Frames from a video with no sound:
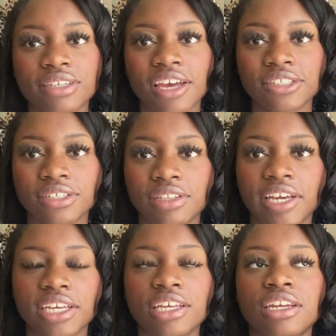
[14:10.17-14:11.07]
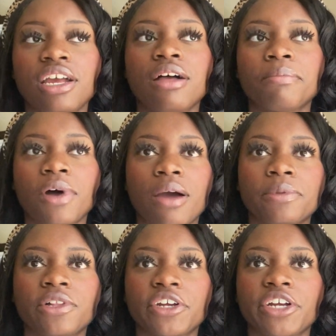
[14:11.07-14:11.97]
actually, like an
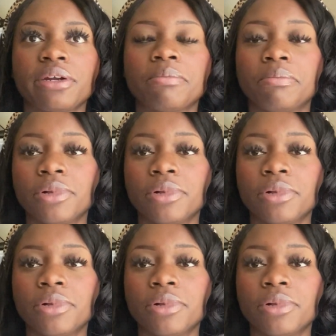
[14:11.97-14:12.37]
unpopular